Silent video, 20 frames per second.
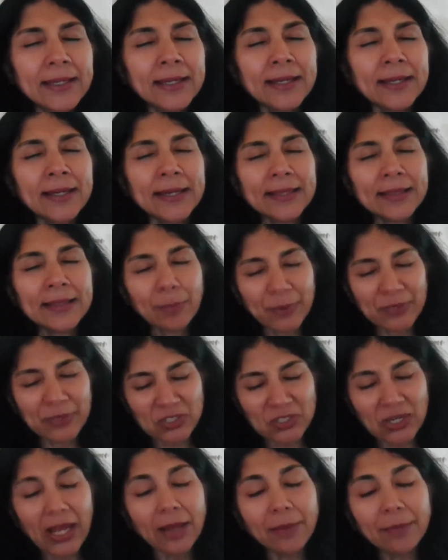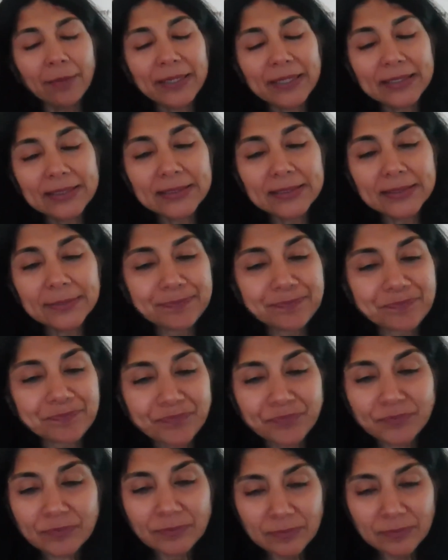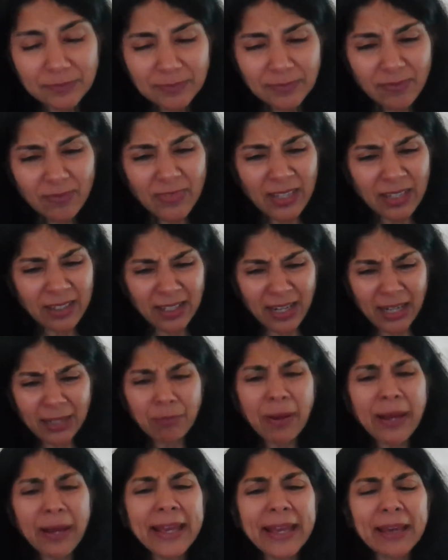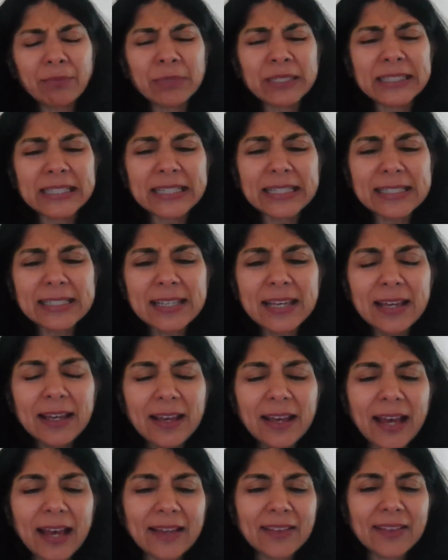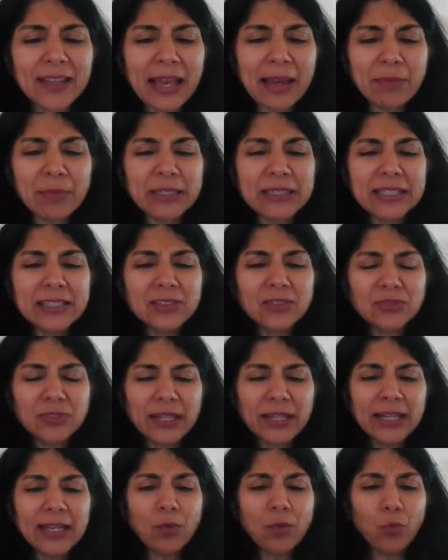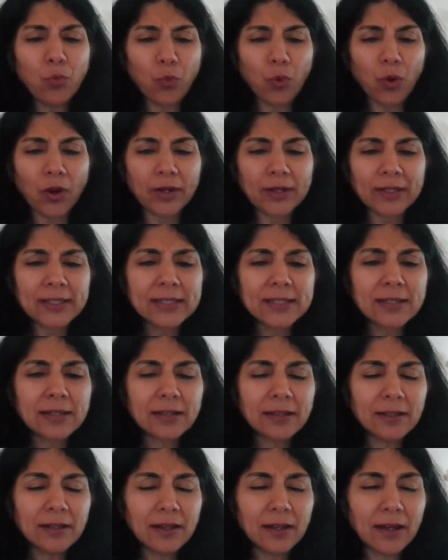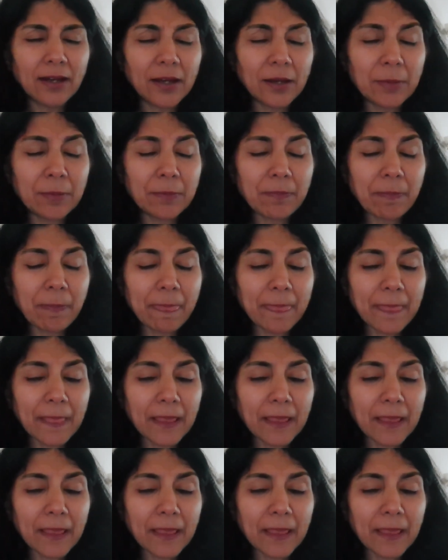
in the Punjab, is run by Ahmadis, and the Ahmadis really want to